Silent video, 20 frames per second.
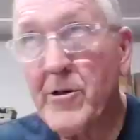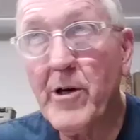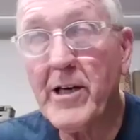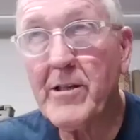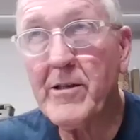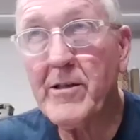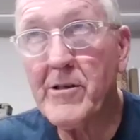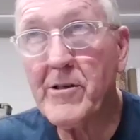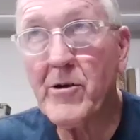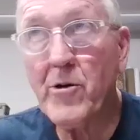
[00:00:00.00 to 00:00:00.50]
could
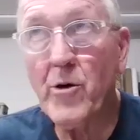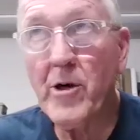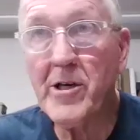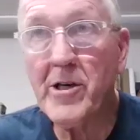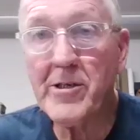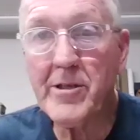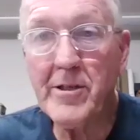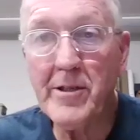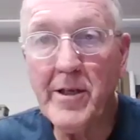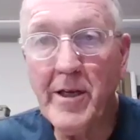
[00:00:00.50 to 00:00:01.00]
direct this
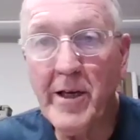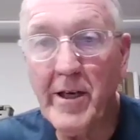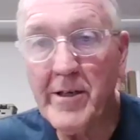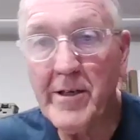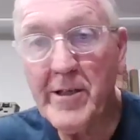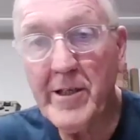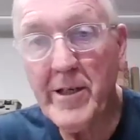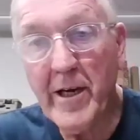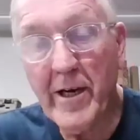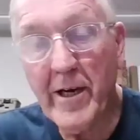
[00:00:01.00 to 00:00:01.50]
question to
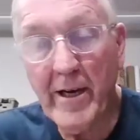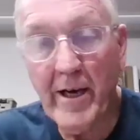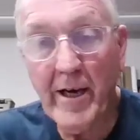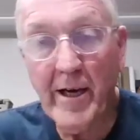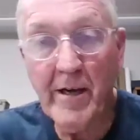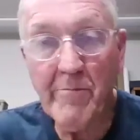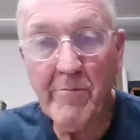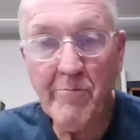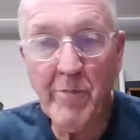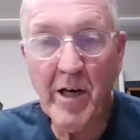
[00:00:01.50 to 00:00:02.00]

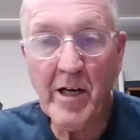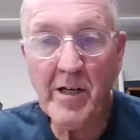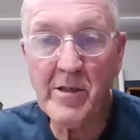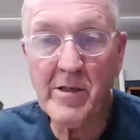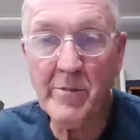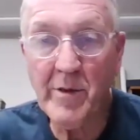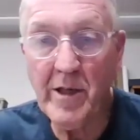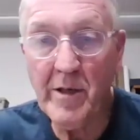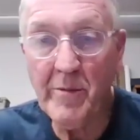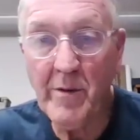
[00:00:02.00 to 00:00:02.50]
NTIA
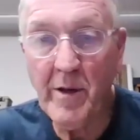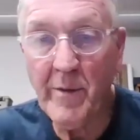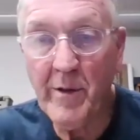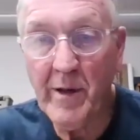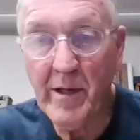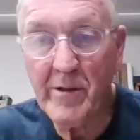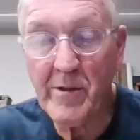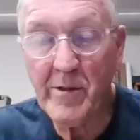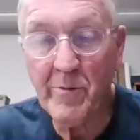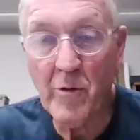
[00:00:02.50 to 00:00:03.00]
possibly, and
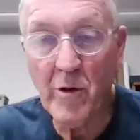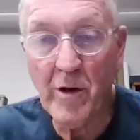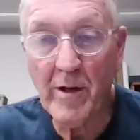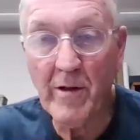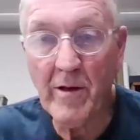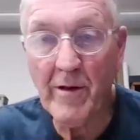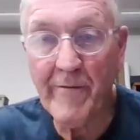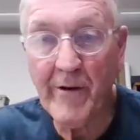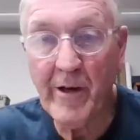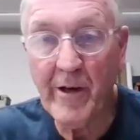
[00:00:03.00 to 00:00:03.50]
maybe get some
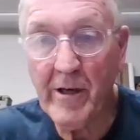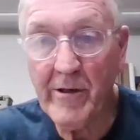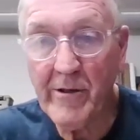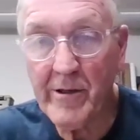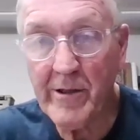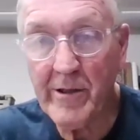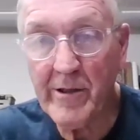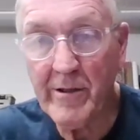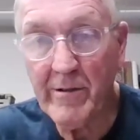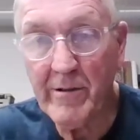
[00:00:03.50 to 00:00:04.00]
more
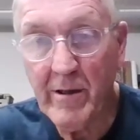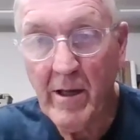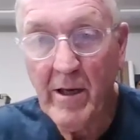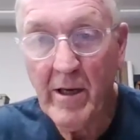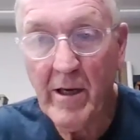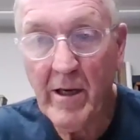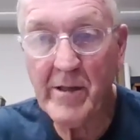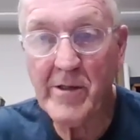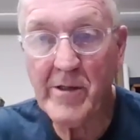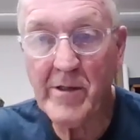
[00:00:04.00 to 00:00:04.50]
clarification
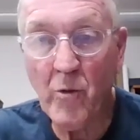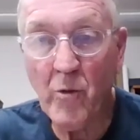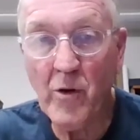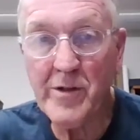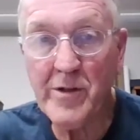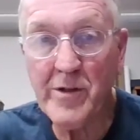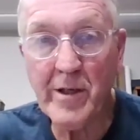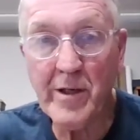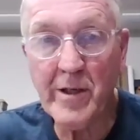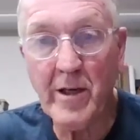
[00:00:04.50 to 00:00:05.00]
as to
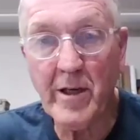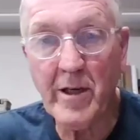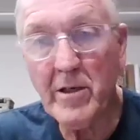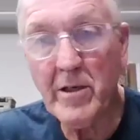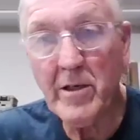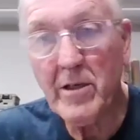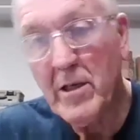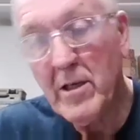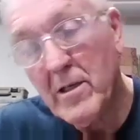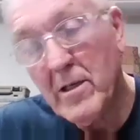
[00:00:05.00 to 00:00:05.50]
what's
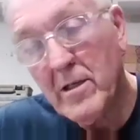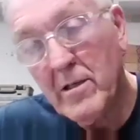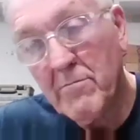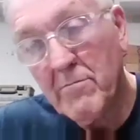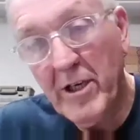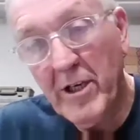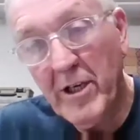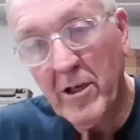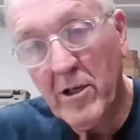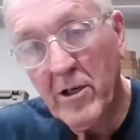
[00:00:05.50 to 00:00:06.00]
going to
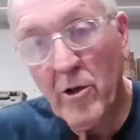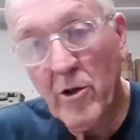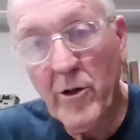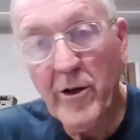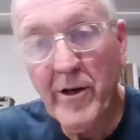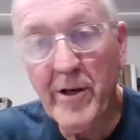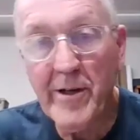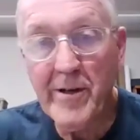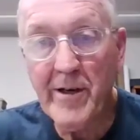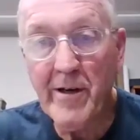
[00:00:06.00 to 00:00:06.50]
be
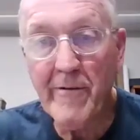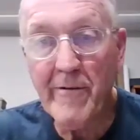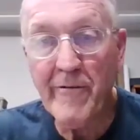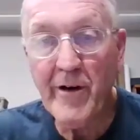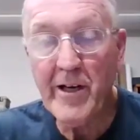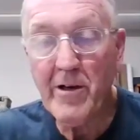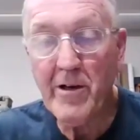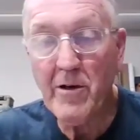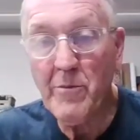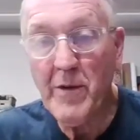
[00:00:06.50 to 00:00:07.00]
included in
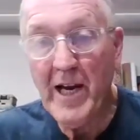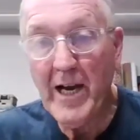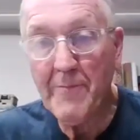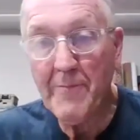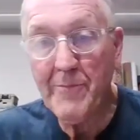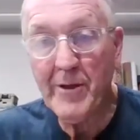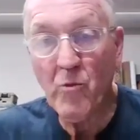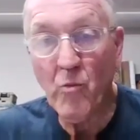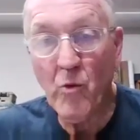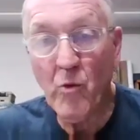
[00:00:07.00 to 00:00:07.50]
their final
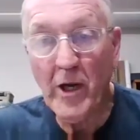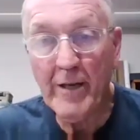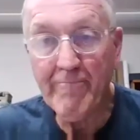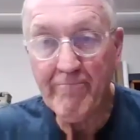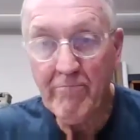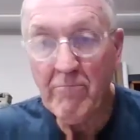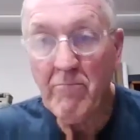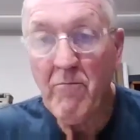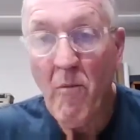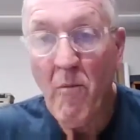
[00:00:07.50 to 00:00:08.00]
map and
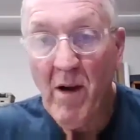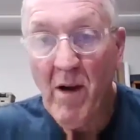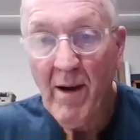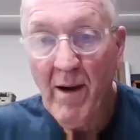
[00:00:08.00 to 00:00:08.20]
when.